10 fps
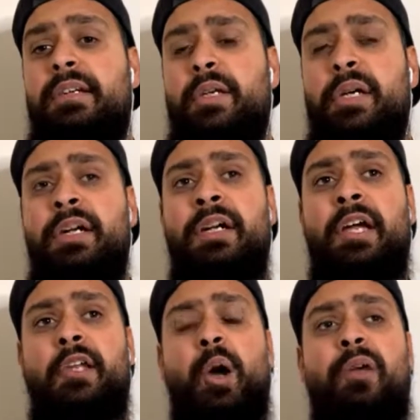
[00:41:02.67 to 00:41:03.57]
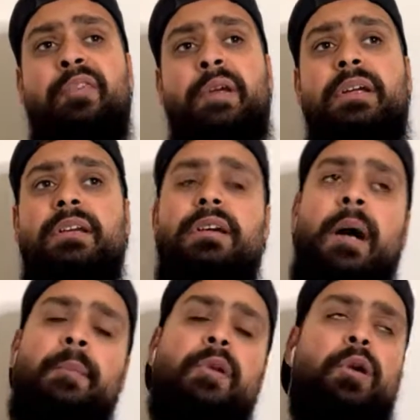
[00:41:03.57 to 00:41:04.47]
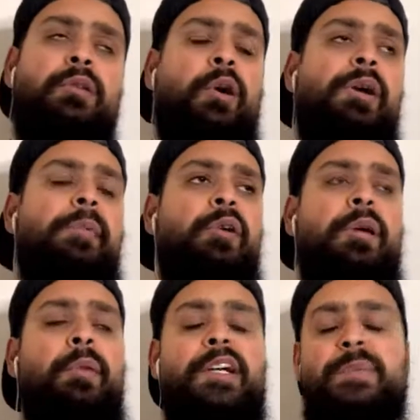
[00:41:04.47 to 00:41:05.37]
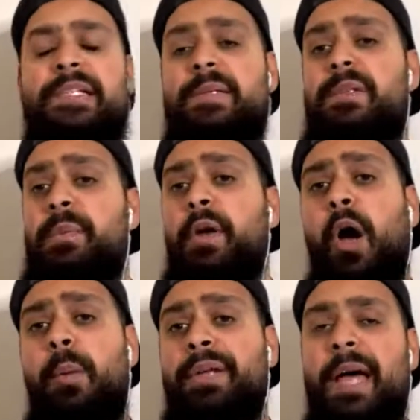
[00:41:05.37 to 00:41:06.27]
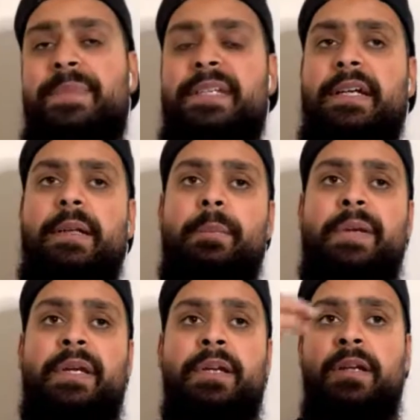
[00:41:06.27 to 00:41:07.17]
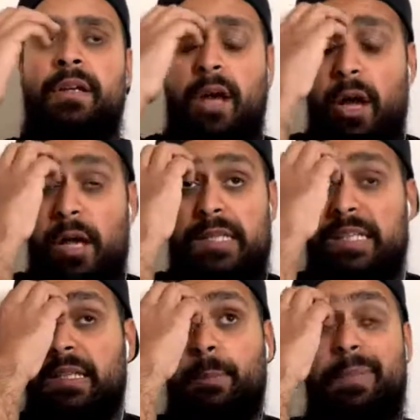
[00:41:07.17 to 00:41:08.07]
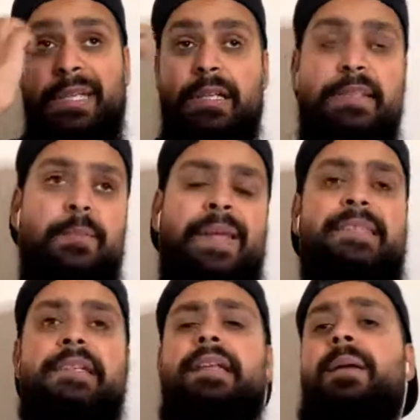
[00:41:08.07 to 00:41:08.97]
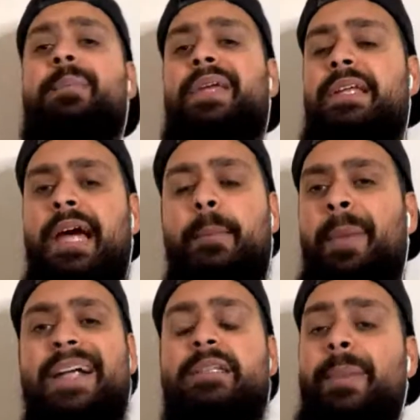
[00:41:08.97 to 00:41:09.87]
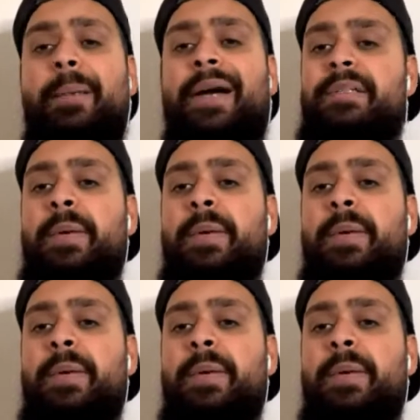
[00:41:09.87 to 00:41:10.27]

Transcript: You know, look, don't get me wrong, I'm not expecting to beat RB Leipzig and then beat Arsenal and then beat Man City, then beat like back to back.